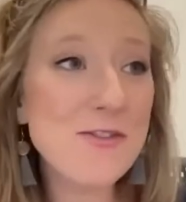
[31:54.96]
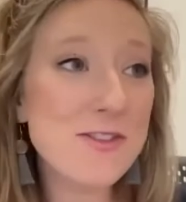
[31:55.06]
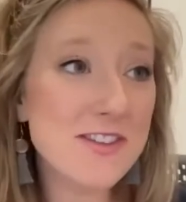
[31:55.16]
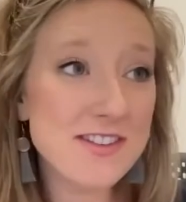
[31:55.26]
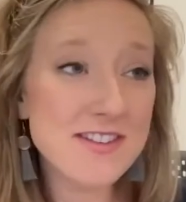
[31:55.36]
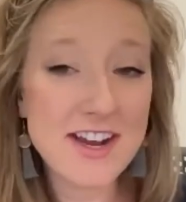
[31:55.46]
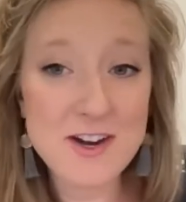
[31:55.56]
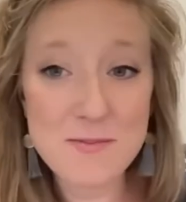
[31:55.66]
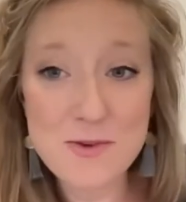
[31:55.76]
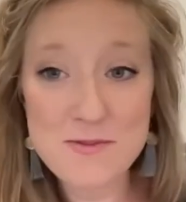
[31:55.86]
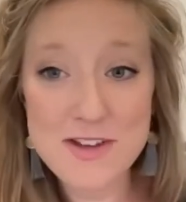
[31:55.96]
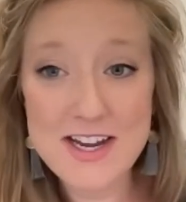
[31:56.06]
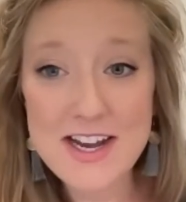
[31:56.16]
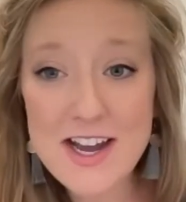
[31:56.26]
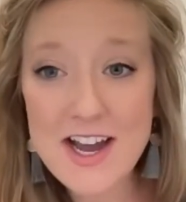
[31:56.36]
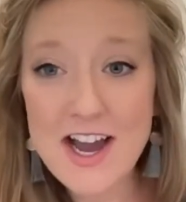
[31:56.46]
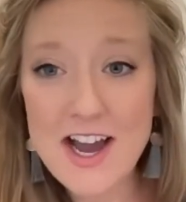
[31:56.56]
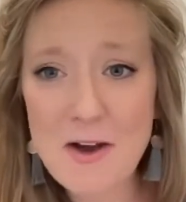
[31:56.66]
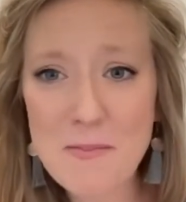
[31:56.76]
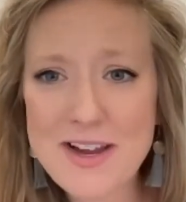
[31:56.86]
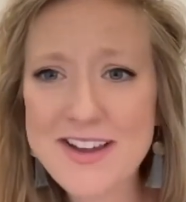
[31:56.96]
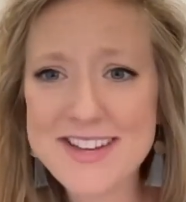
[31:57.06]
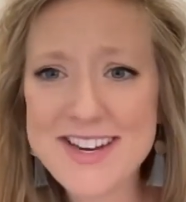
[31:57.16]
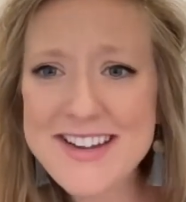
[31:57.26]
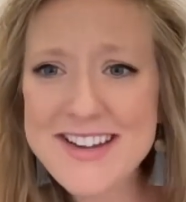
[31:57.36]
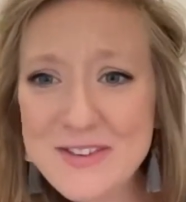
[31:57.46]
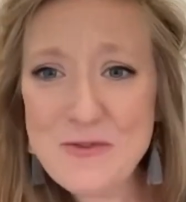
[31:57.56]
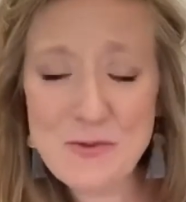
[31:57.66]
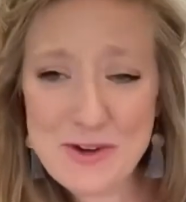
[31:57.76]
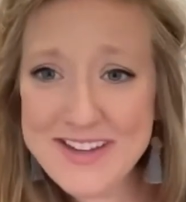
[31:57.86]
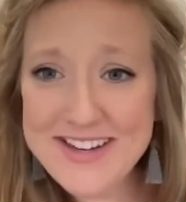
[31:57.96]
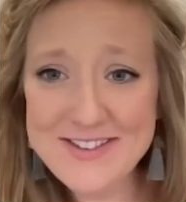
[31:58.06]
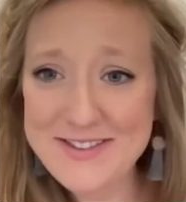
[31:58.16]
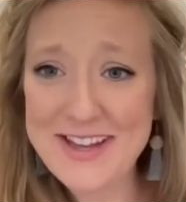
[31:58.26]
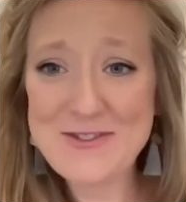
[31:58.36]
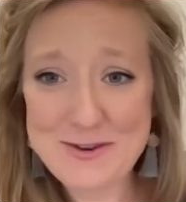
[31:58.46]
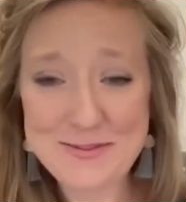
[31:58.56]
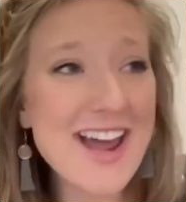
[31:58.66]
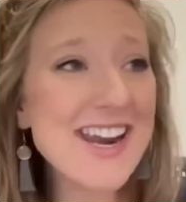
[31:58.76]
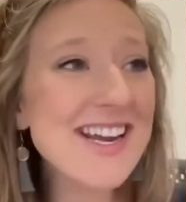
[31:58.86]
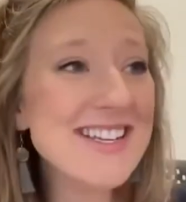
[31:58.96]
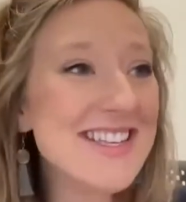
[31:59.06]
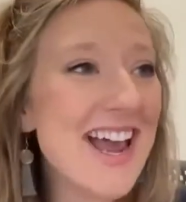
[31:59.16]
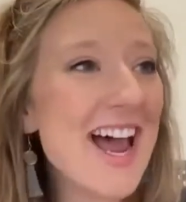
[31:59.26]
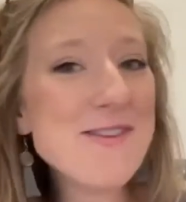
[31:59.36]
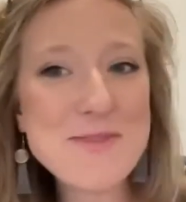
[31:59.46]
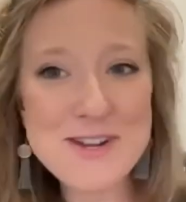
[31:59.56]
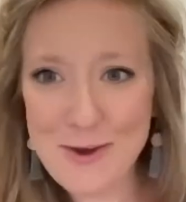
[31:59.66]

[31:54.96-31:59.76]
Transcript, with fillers: through this entire movie uh, because it is really like traumatic and sad, but it's